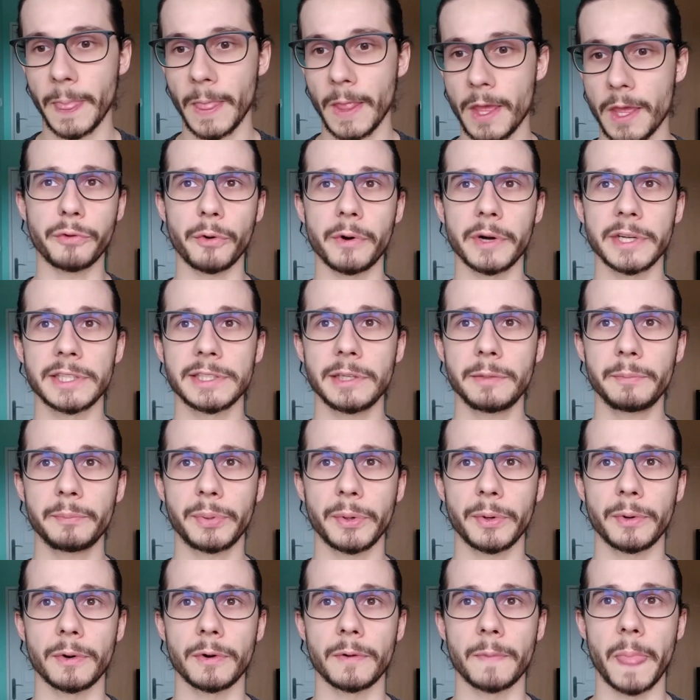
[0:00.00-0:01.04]
For
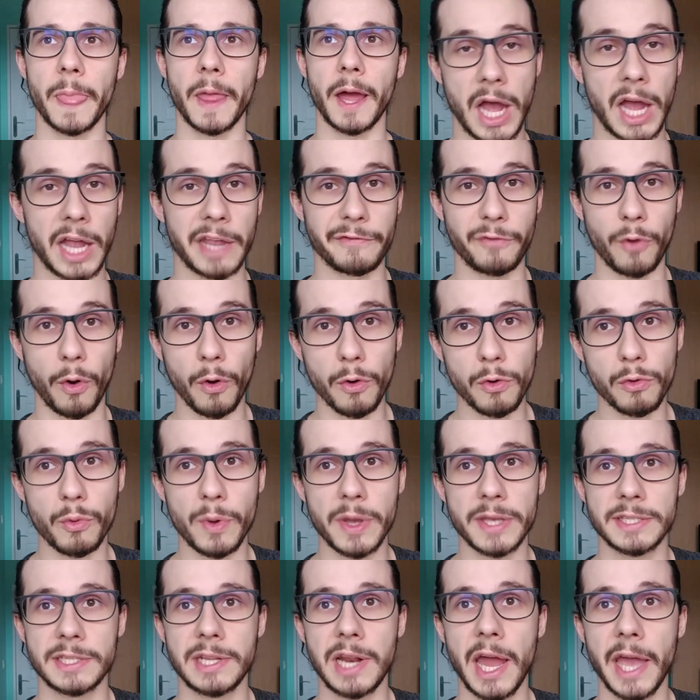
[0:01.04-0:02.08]
example, I've
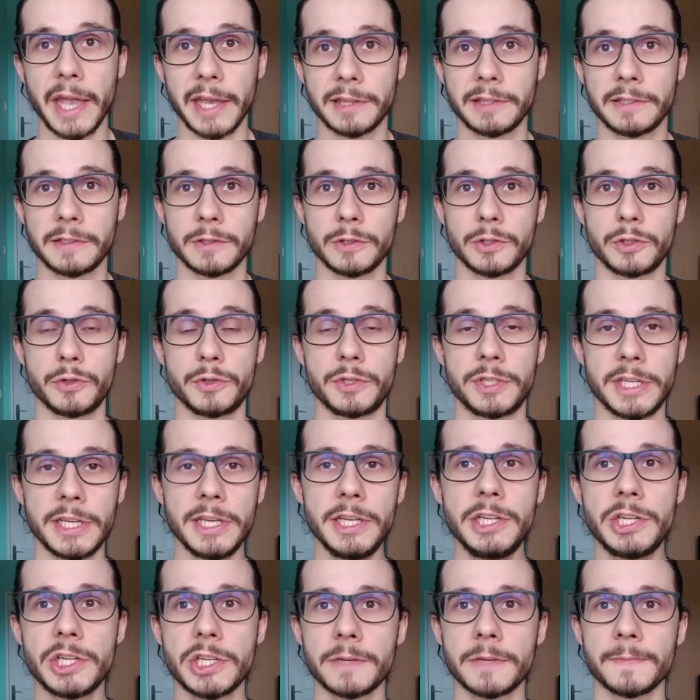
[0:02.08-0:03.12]
always liked to
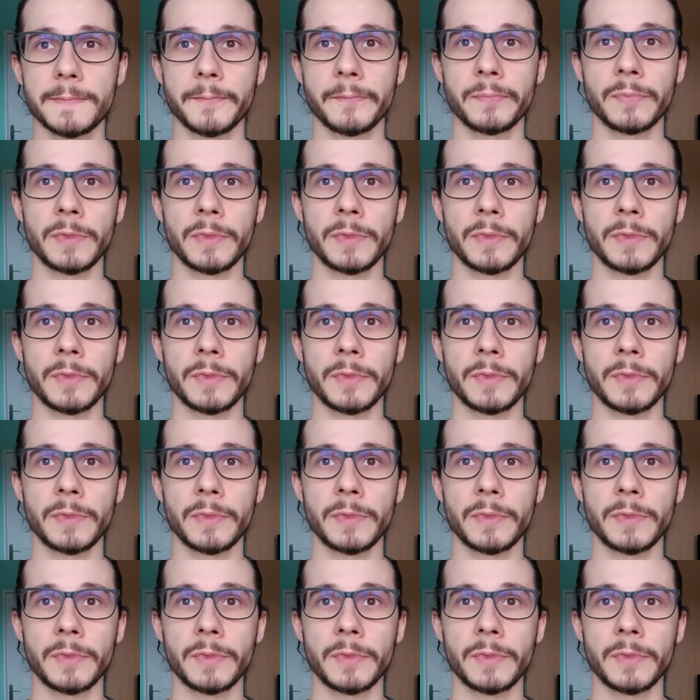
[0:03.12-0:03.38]
teach.